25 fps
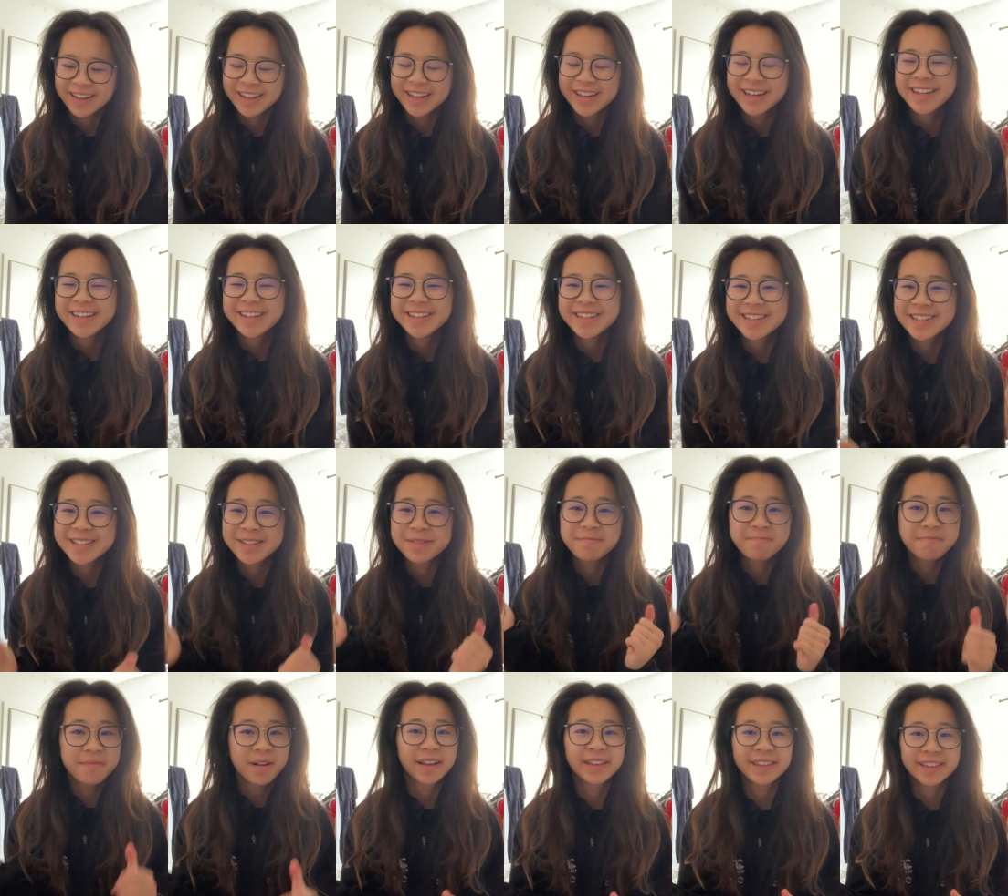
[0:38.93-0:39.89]
It is
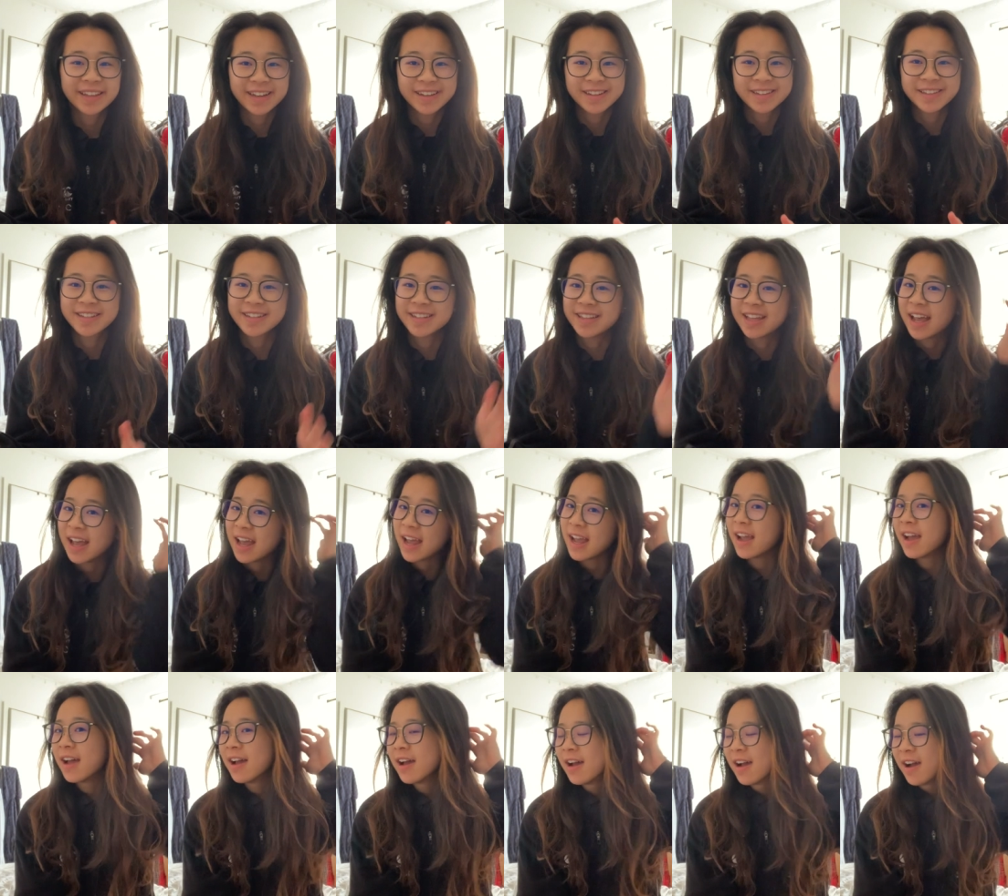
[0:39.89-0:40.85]
Monday
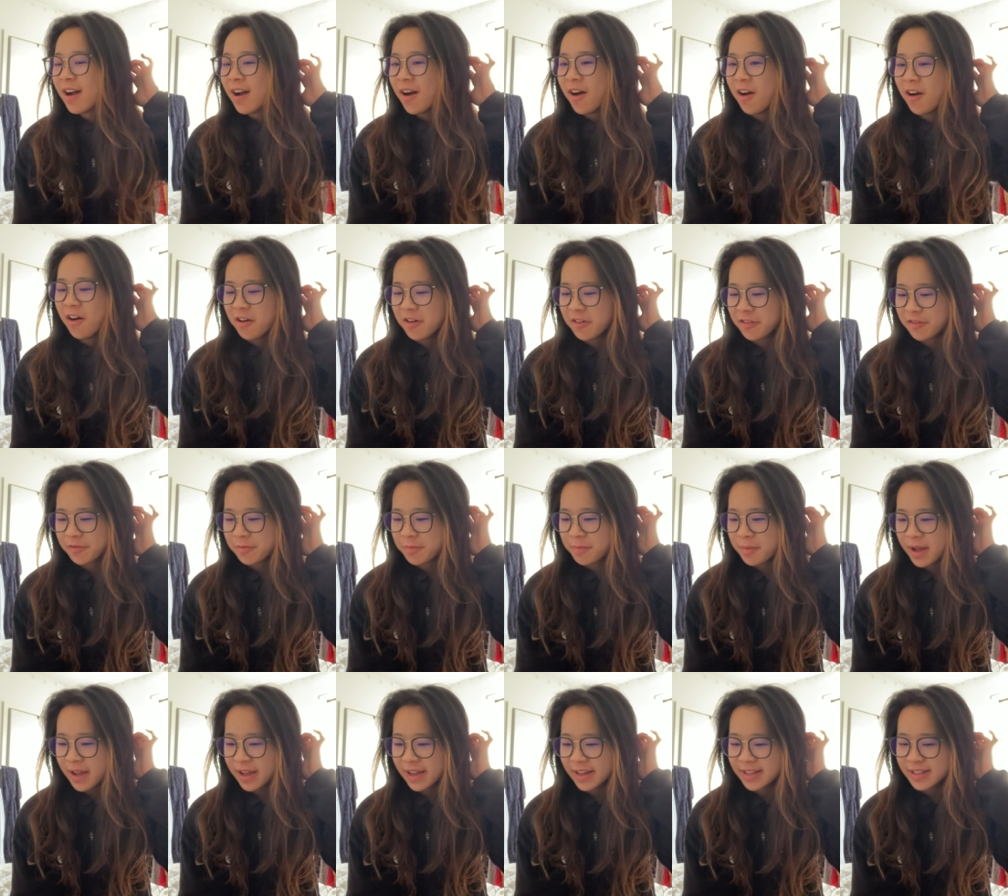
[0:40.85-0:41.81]
today of
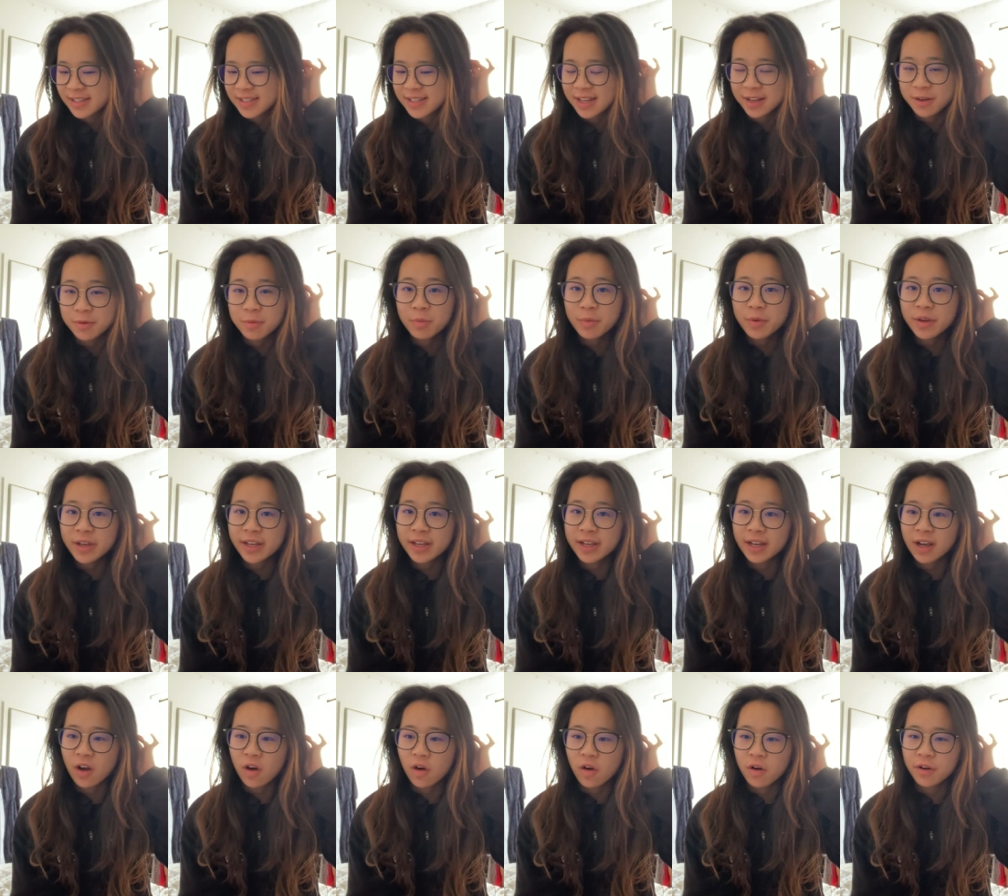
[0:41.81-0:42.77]
my second week
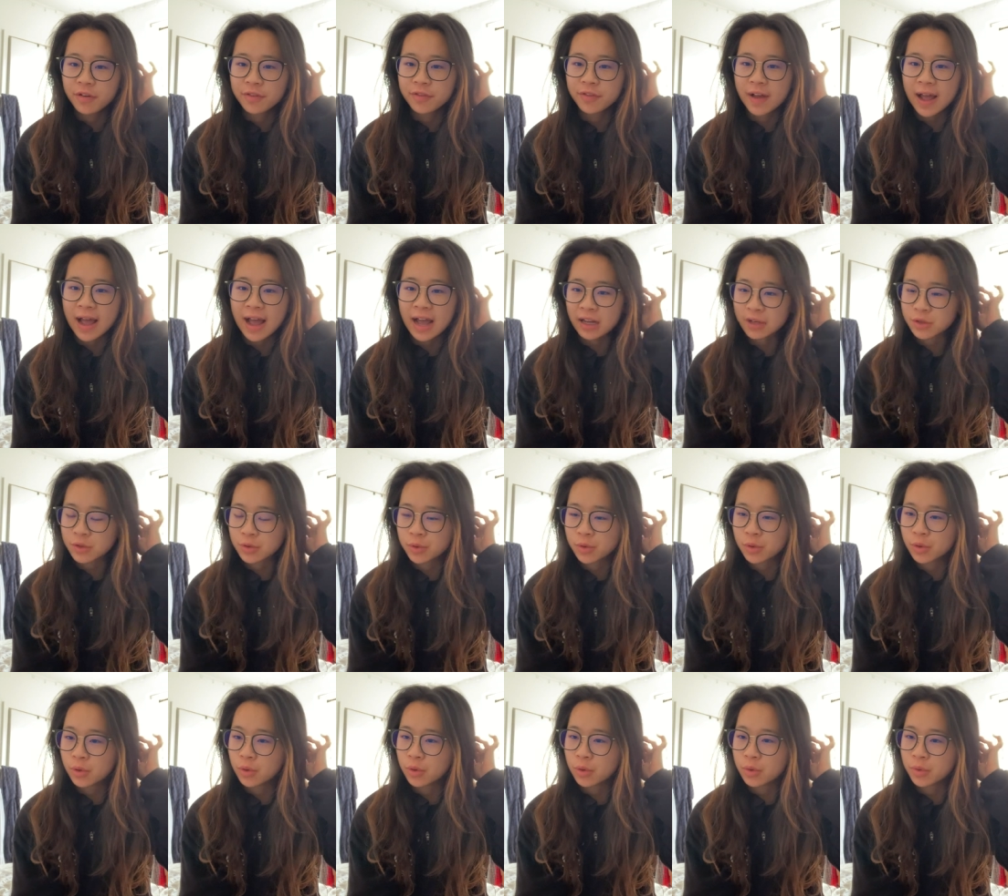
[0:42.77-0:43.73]
of
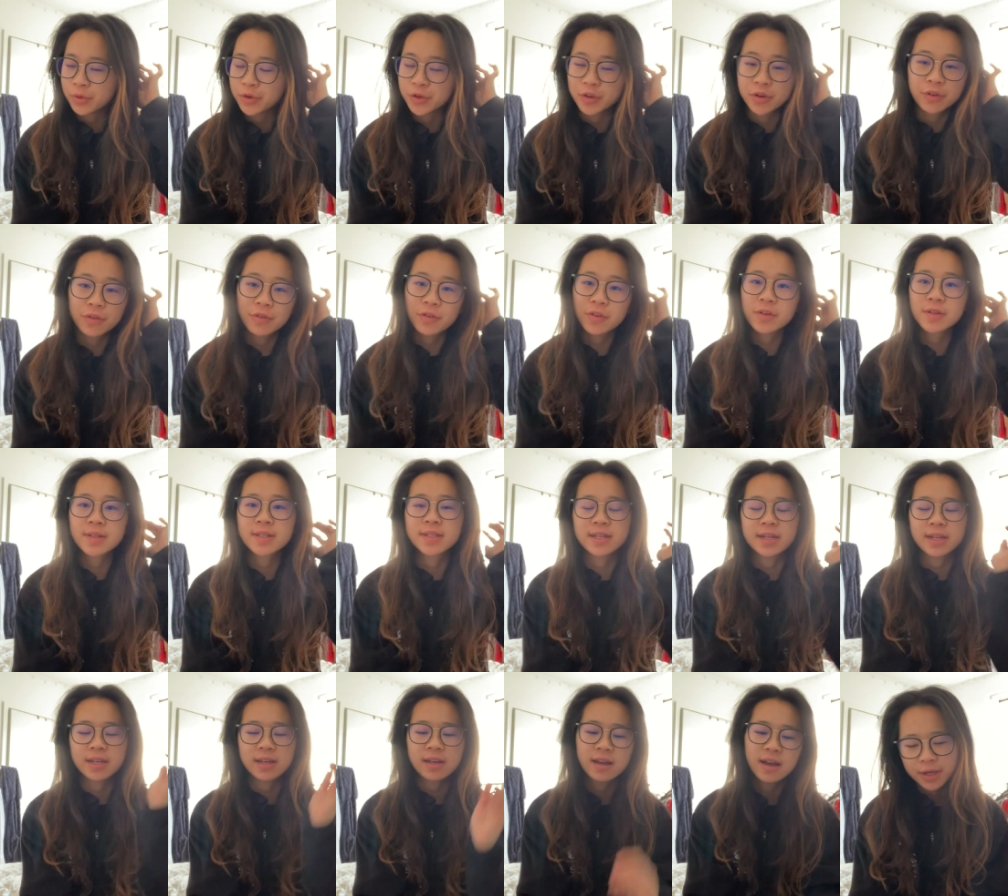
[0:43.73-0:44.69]
actual
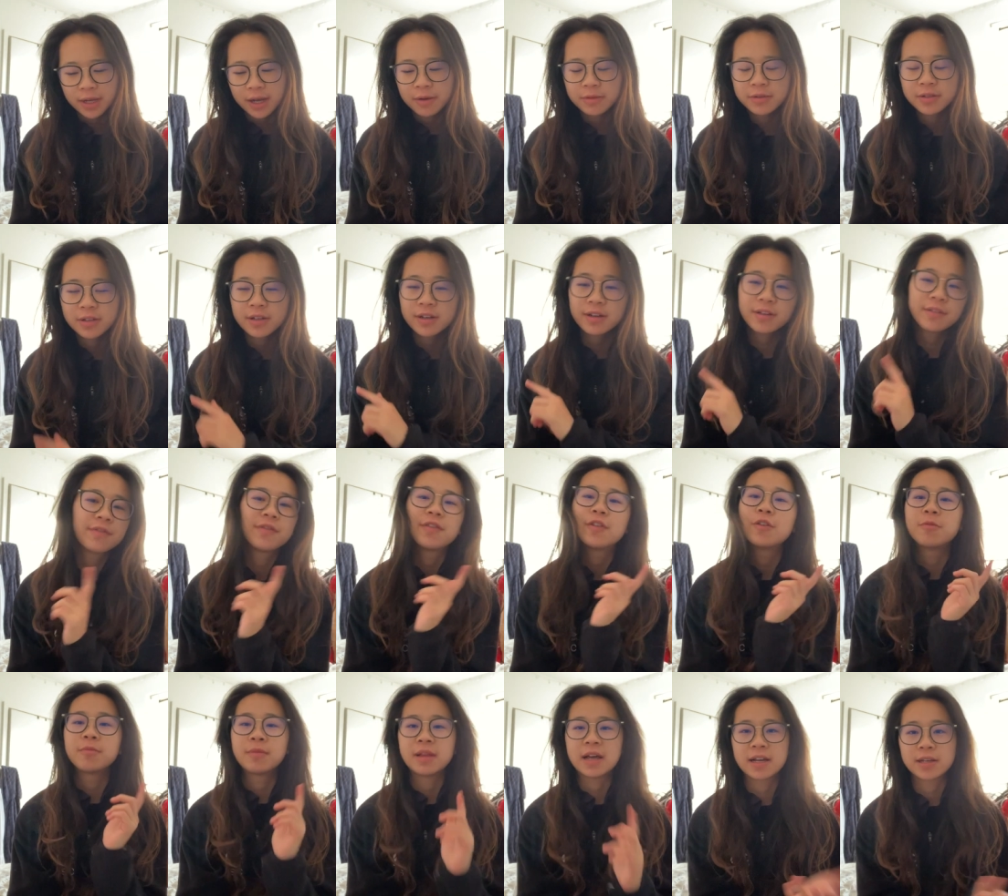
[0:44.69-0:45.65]
university. I was gonna
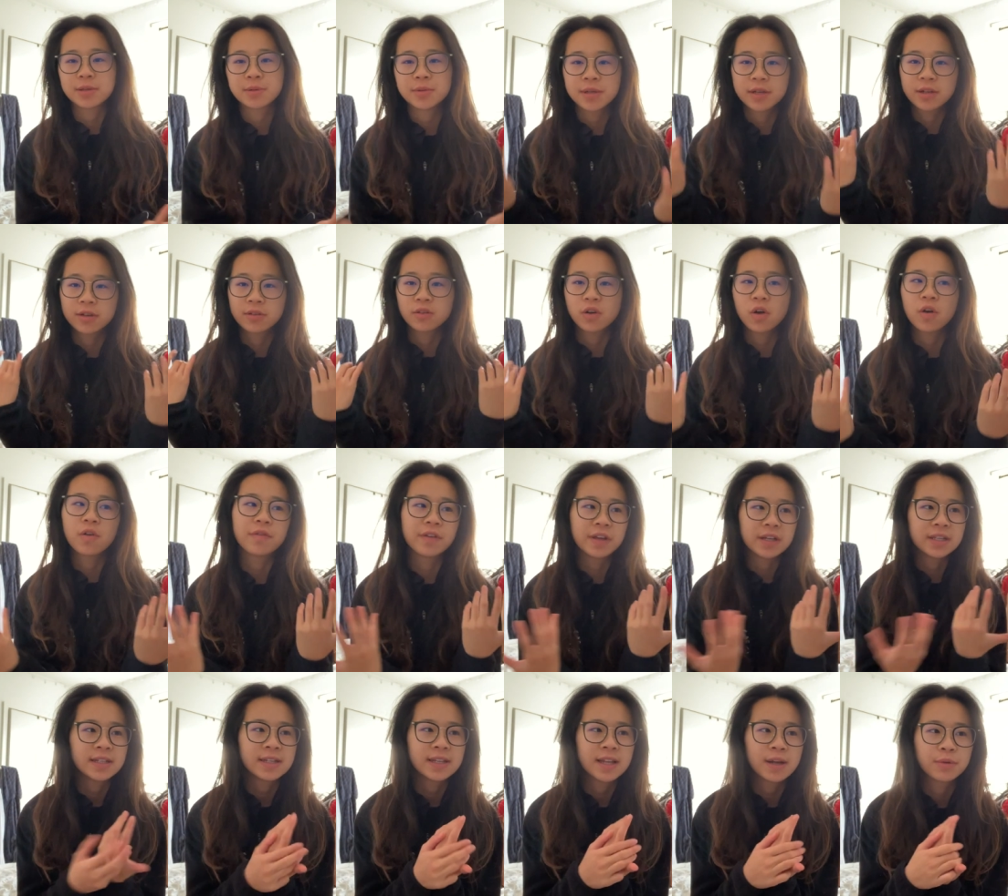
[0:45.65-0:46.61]
film last week because
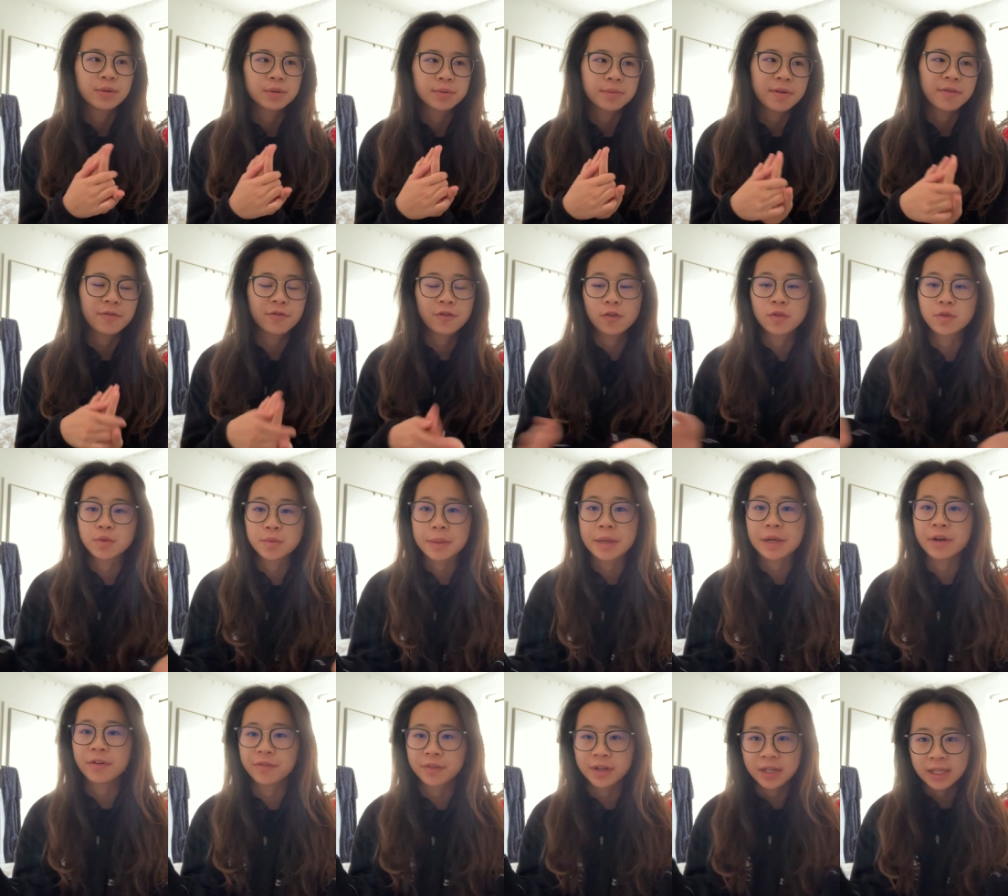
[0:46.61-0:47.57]
obviously that was my first week
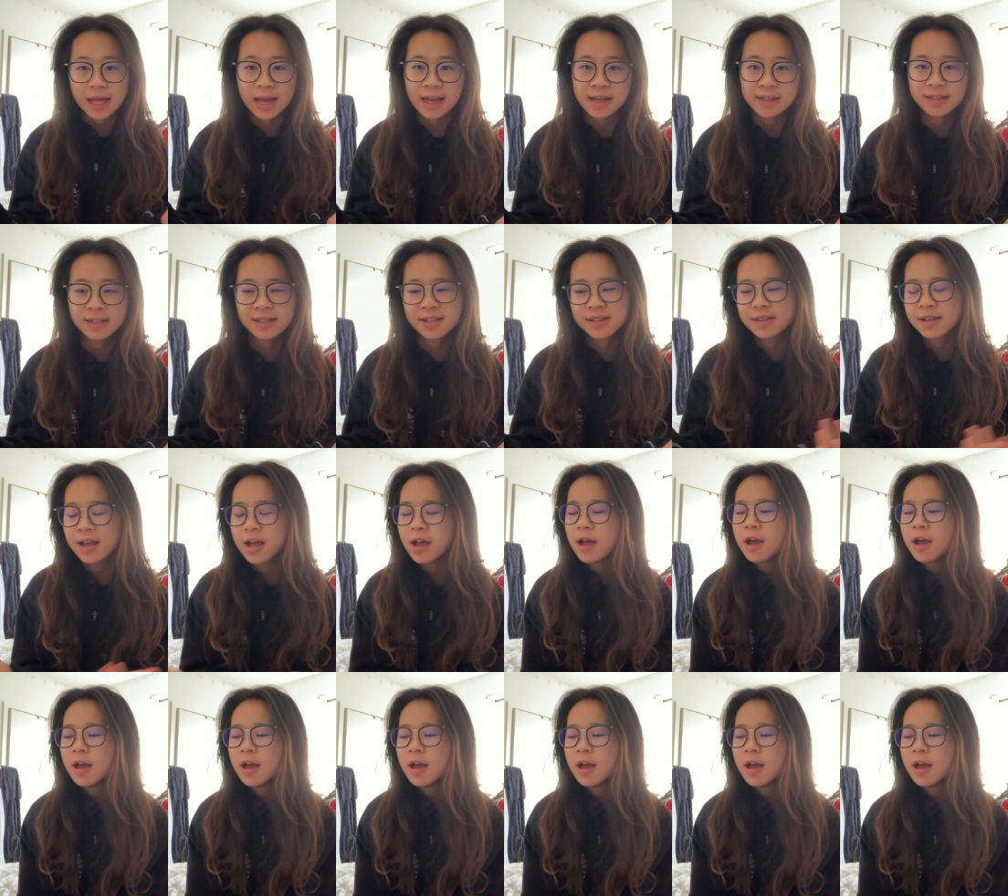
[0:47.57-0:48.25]
of classes,